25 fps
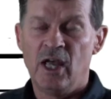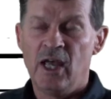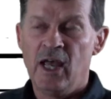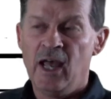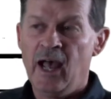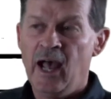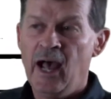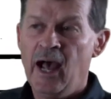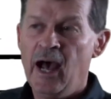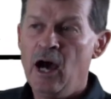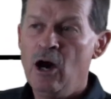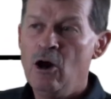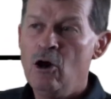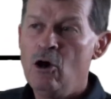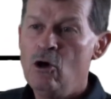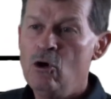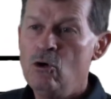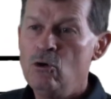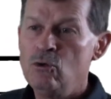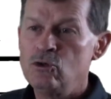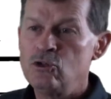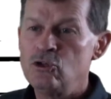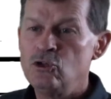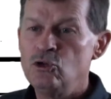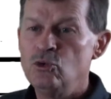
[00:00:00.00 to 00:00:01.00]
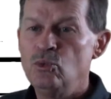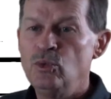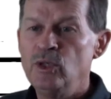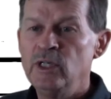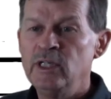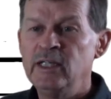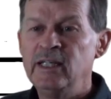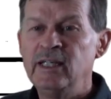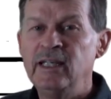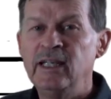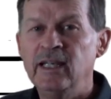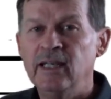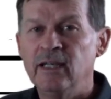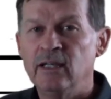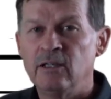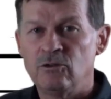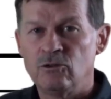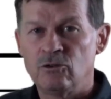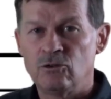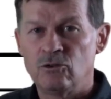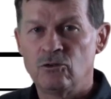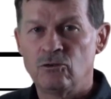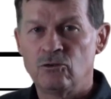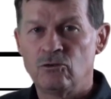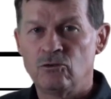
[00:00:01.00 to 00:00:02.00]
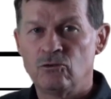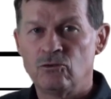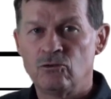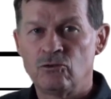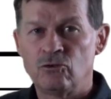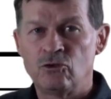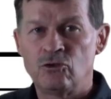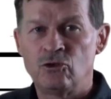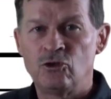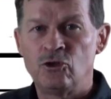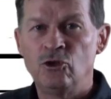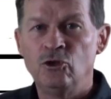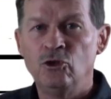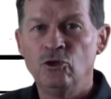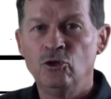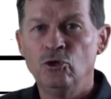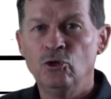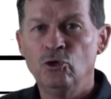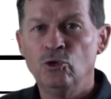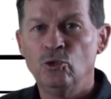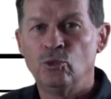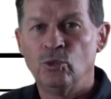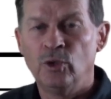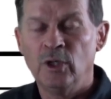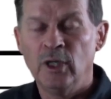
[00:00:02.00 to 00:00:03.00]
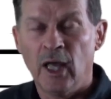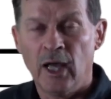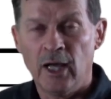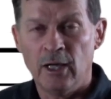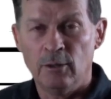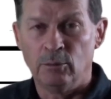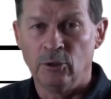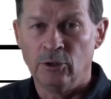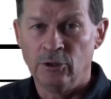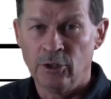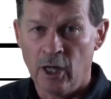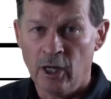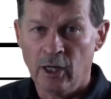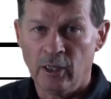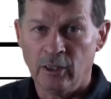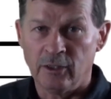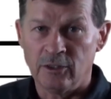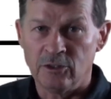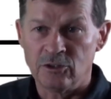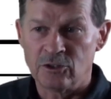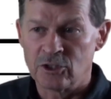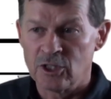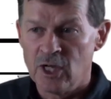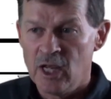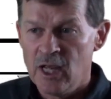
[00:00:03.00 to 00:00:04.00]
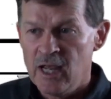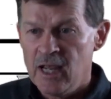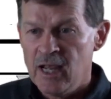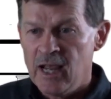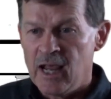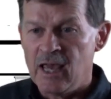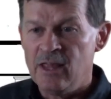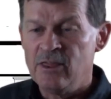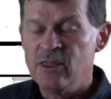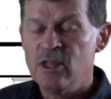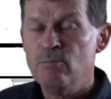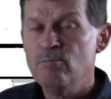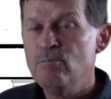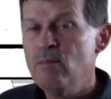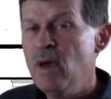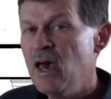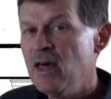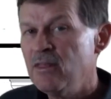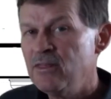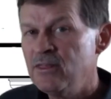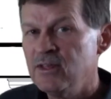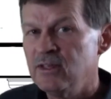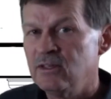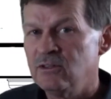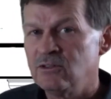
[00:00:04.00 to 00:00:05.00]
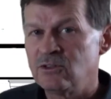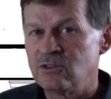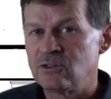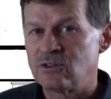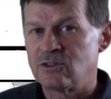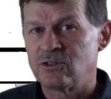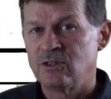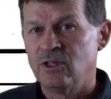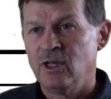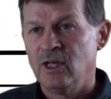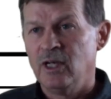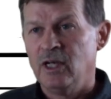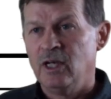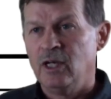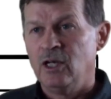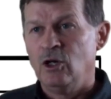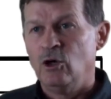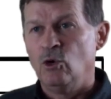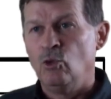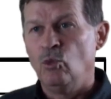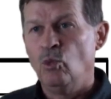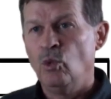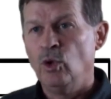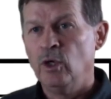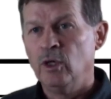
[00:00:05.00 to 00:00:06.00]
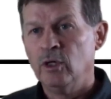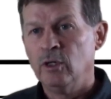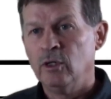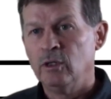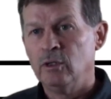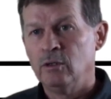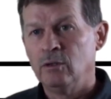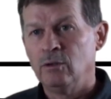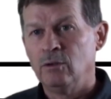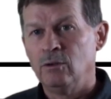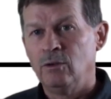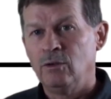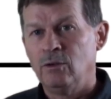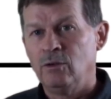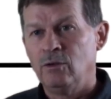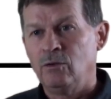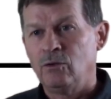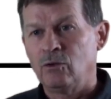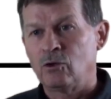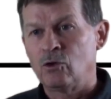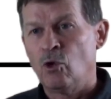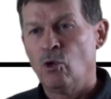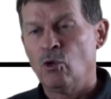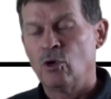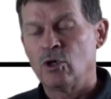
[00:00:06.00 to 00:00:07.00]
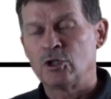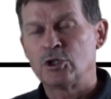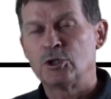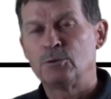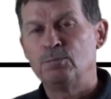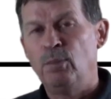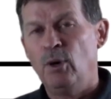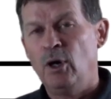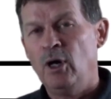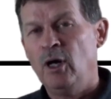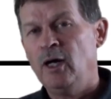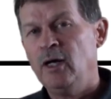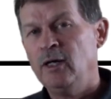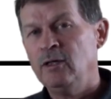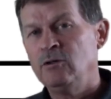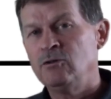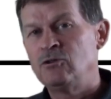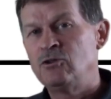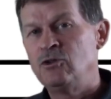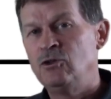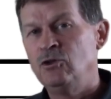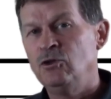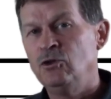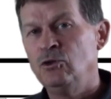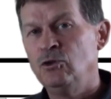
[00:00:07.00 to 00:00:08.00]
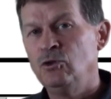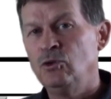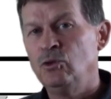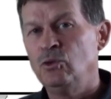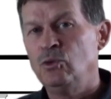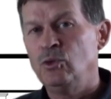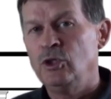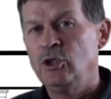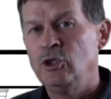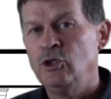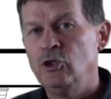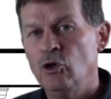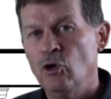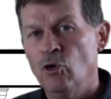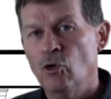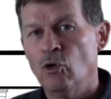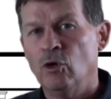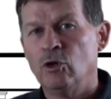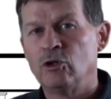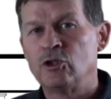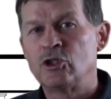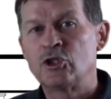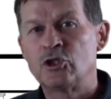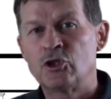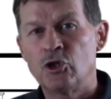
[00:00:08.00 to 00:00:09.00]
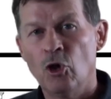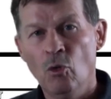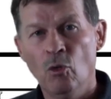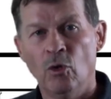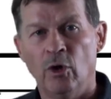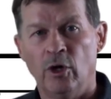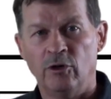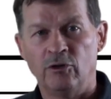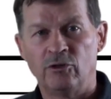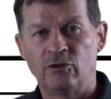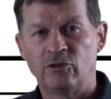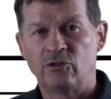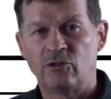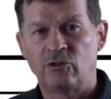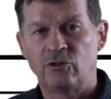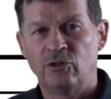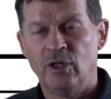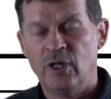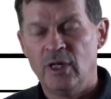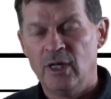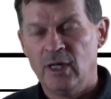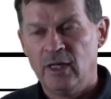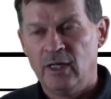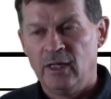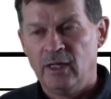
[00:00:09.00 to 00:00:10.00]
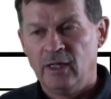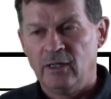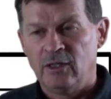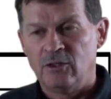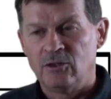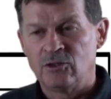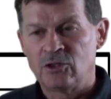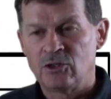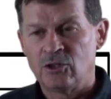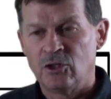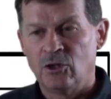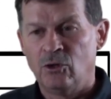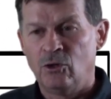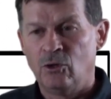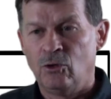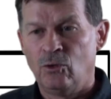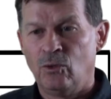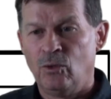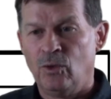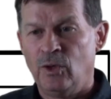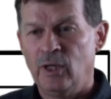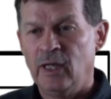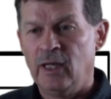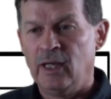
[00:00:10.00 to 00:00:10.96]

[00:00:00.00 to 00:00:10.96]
How do we get to reliable knowledge? And the methods will correspond to your source. So